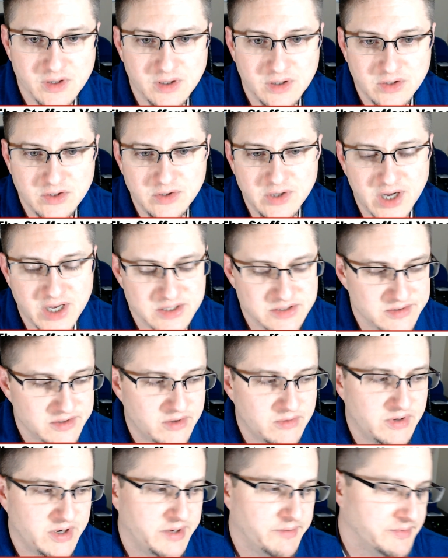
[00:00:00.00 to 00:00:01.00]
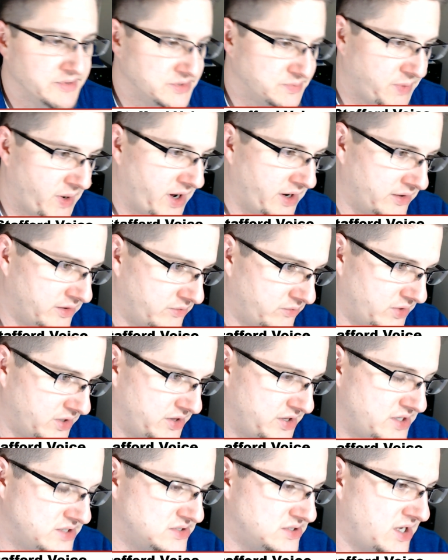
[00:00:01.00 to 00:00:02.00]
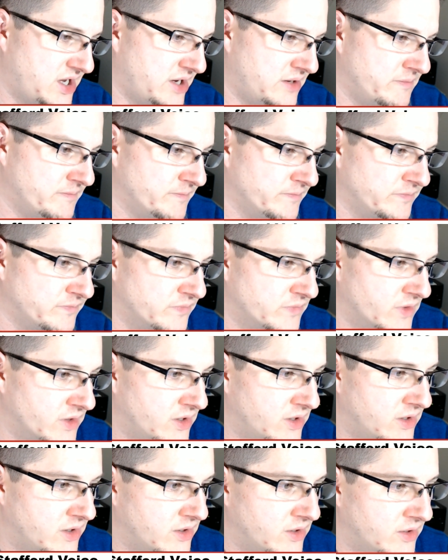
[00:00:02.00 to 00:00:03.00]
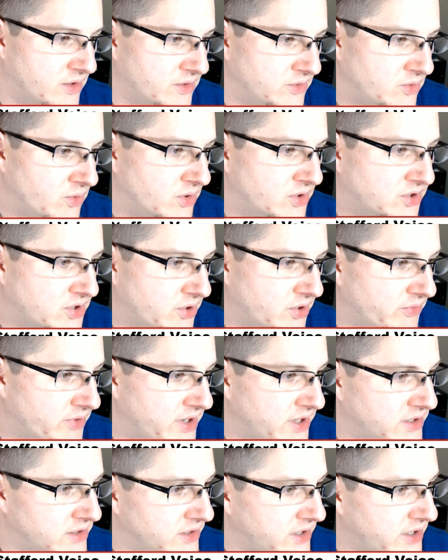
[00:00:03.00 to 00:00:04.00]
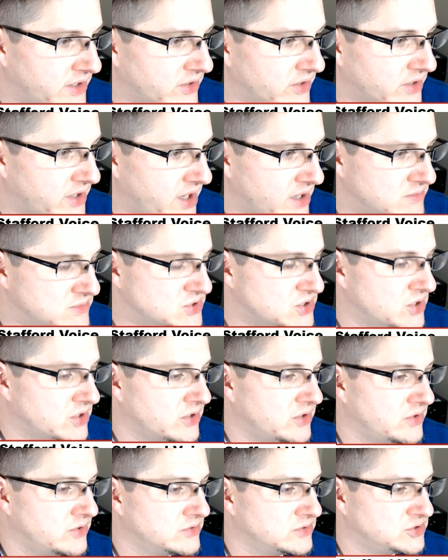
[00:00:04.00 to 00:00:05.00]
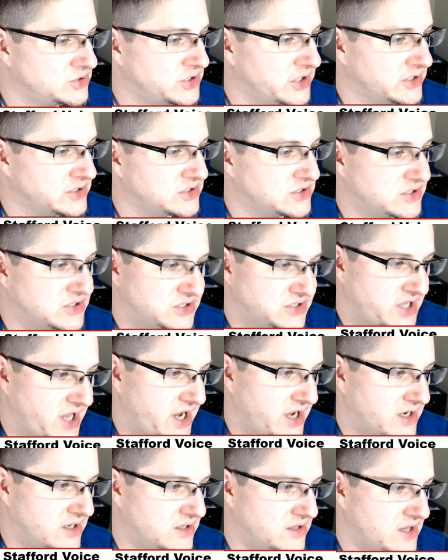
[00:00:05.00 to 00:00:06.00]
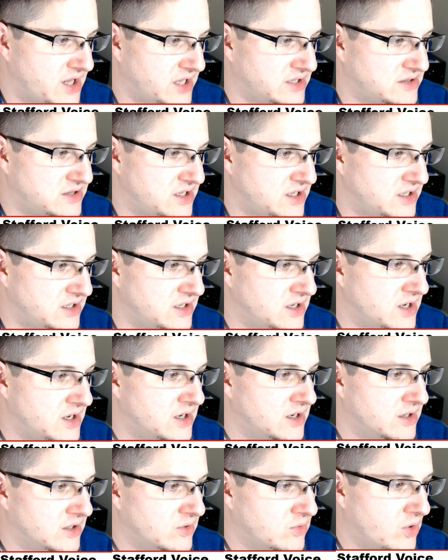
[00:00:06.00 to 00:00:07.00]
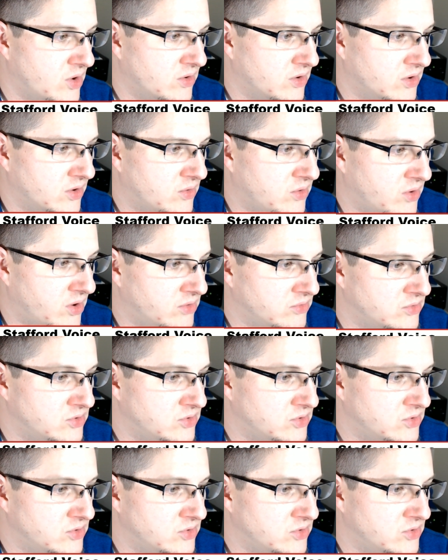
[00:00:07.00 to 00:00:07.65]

You guys know what he responded with. He said, North Korean leader Kim Jong-un just stated that the quote-unquote